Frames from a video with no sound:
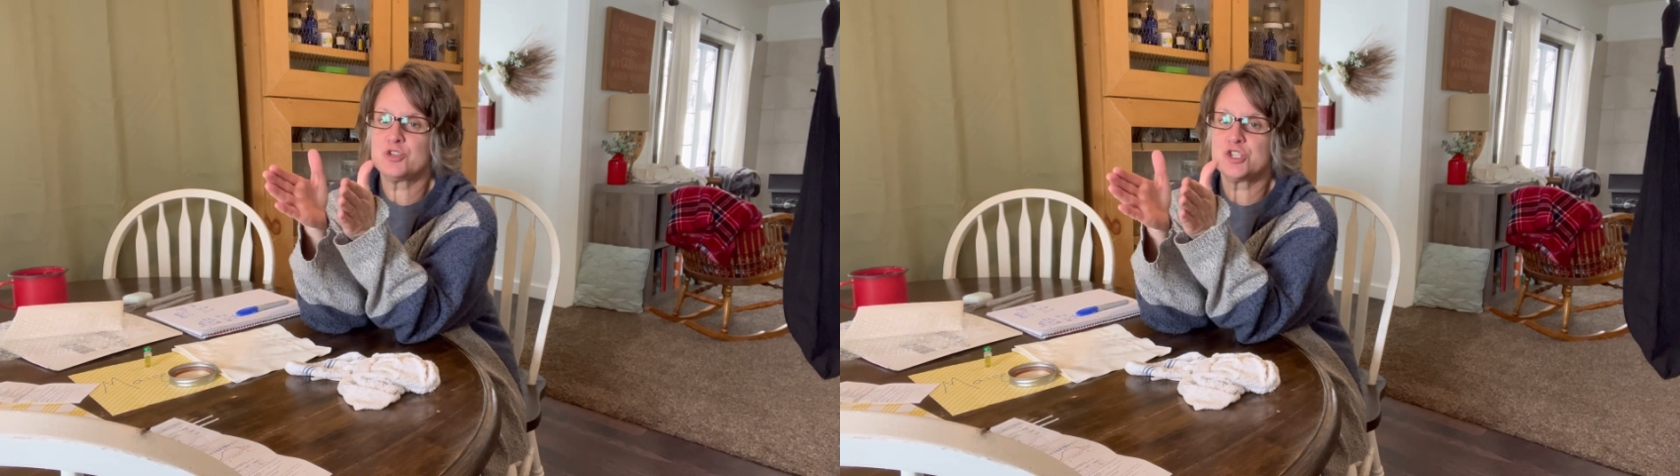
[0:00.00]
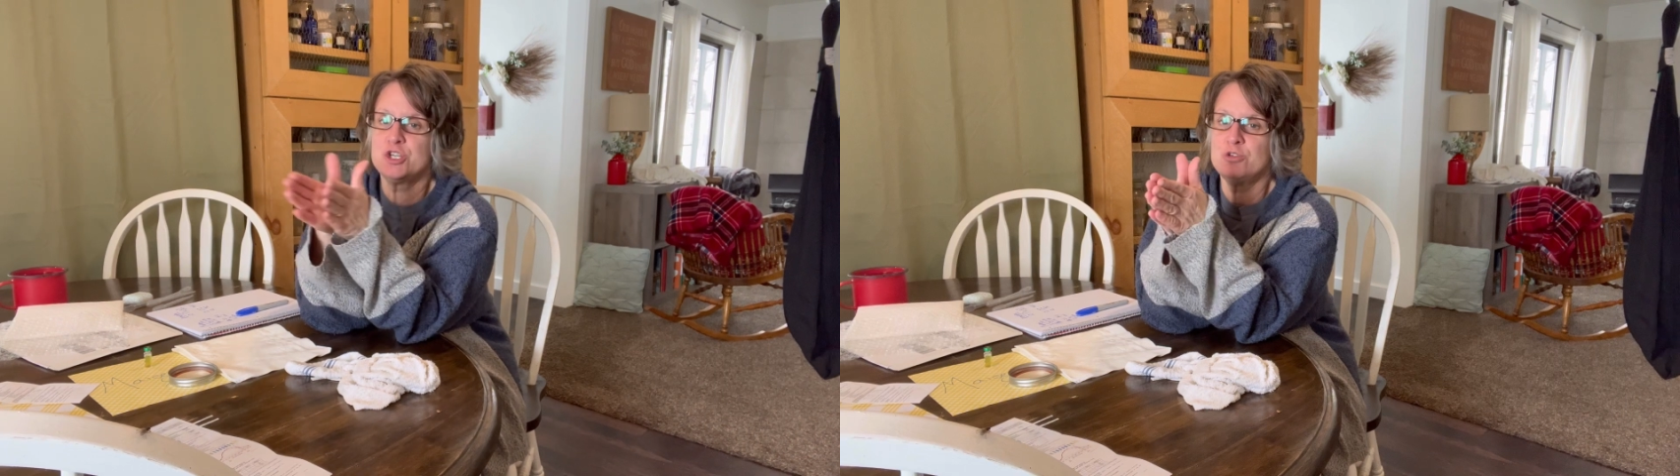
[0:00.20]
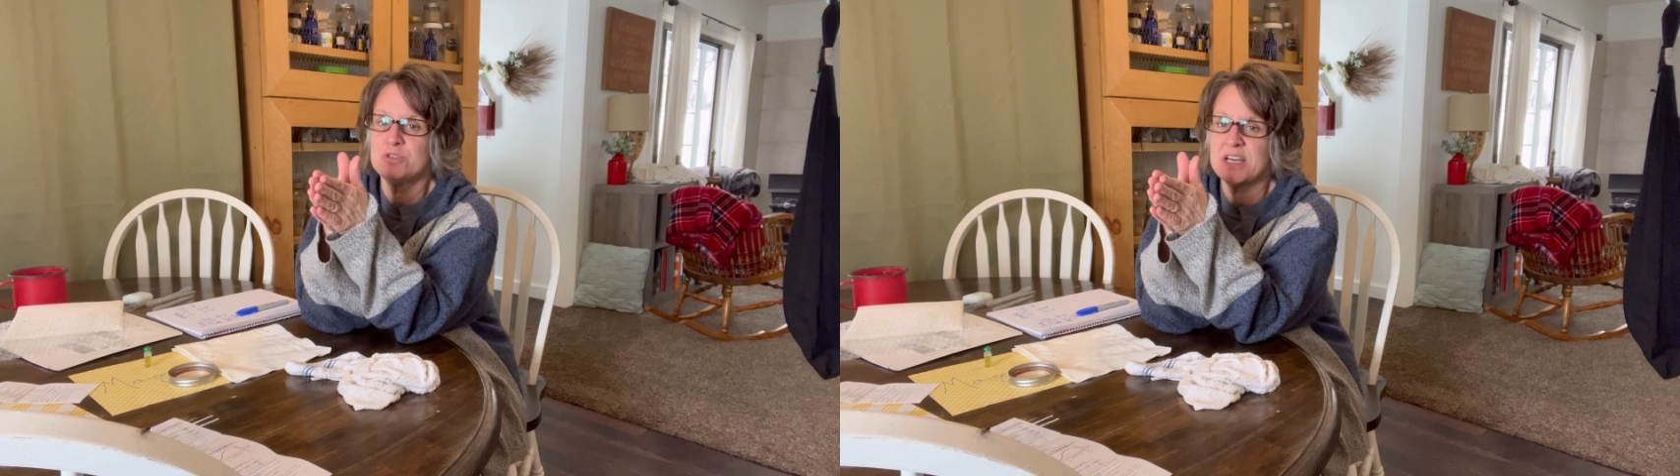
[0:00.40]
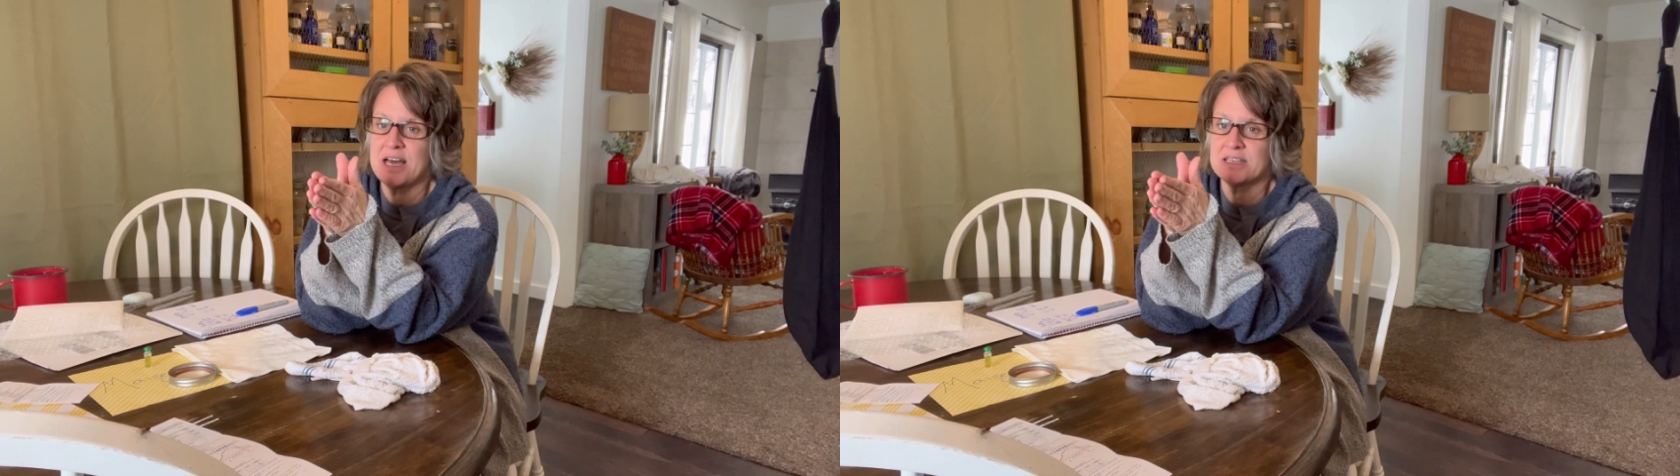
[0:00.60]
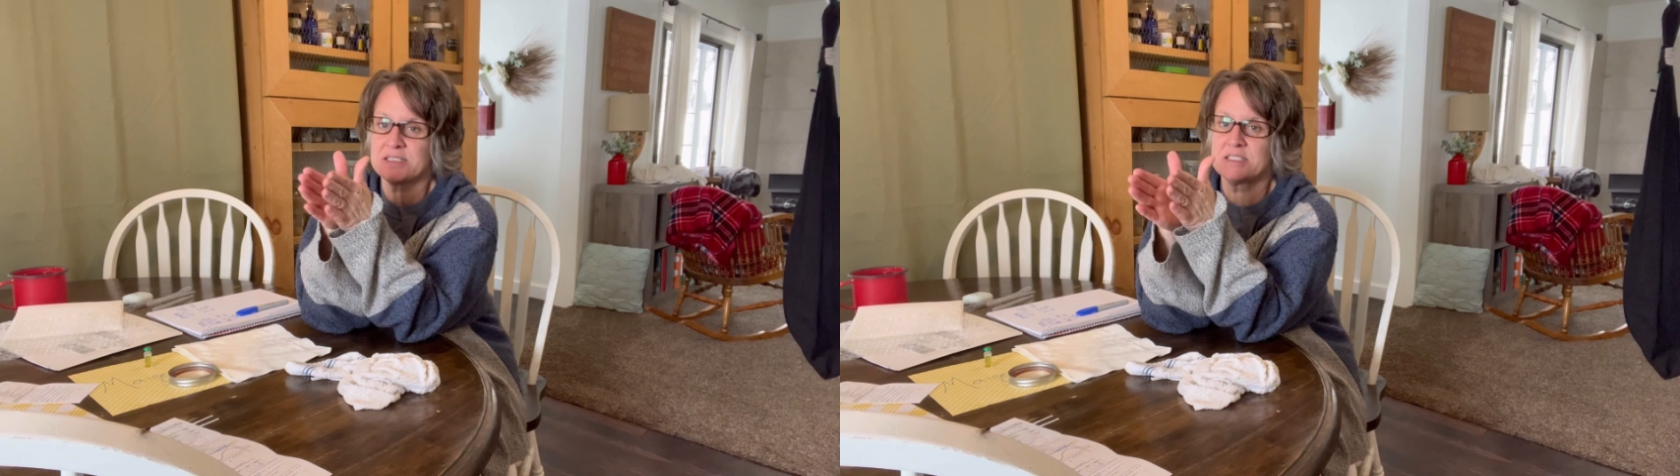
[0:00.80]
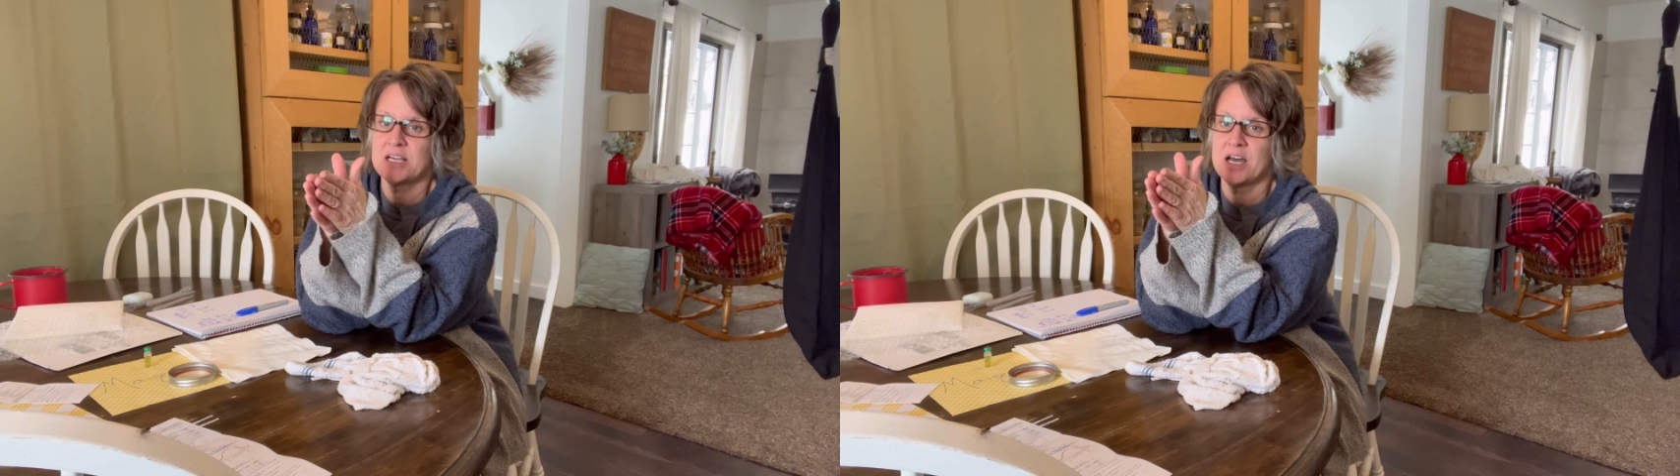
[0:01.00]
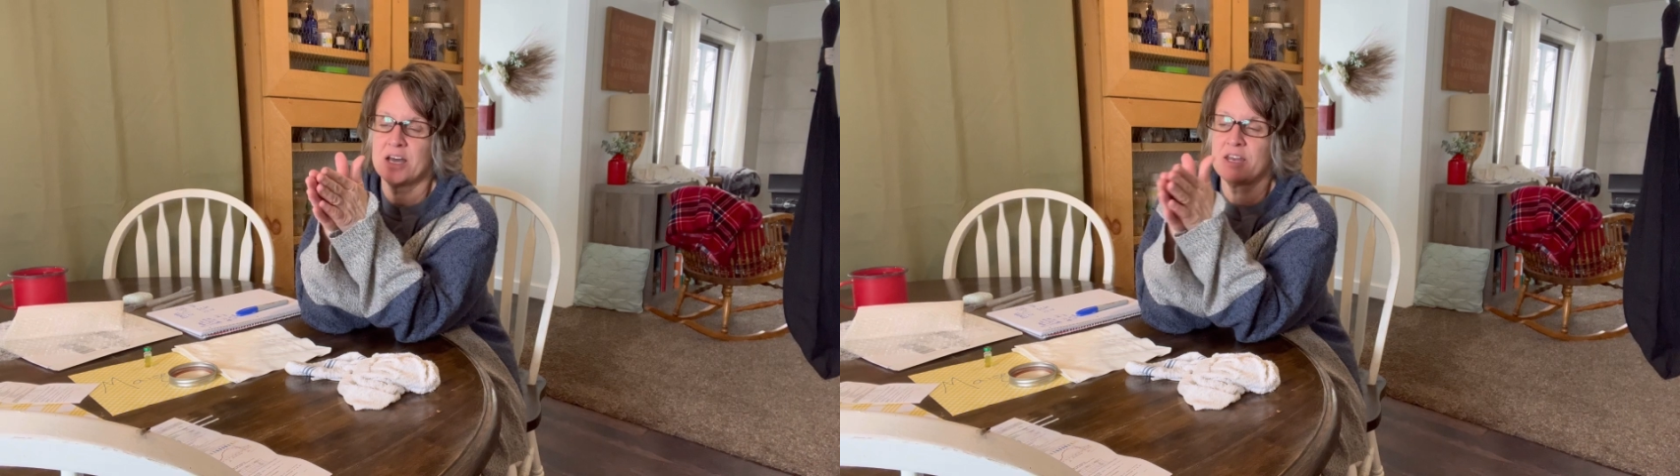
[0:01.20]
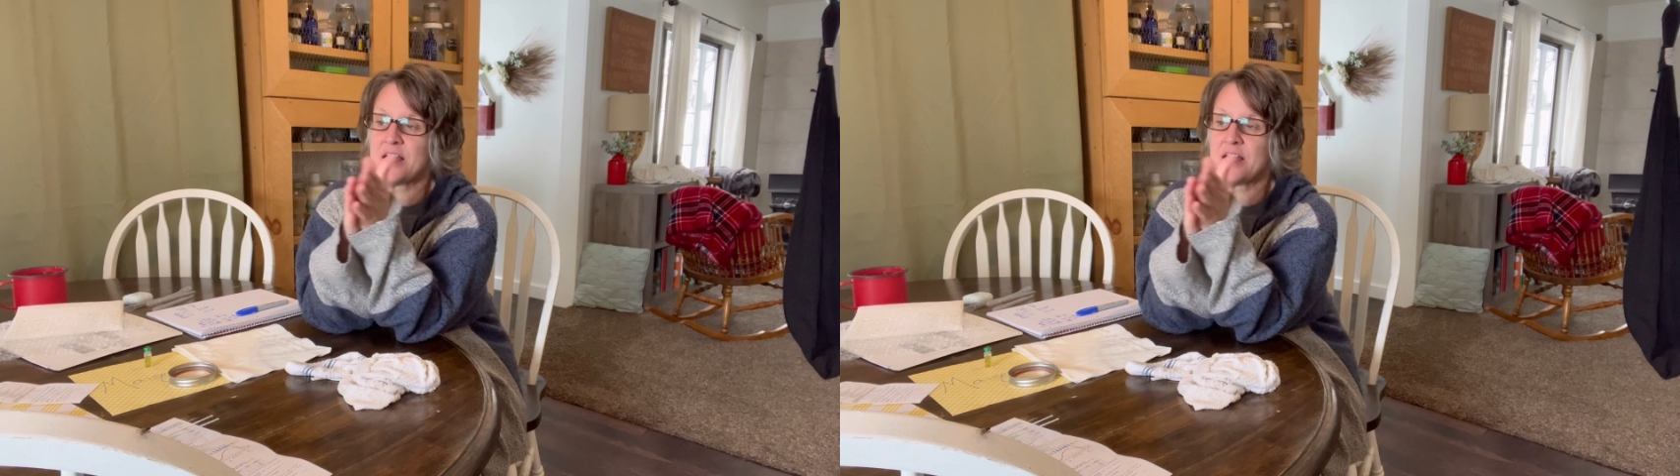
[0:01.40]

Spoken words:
two tests done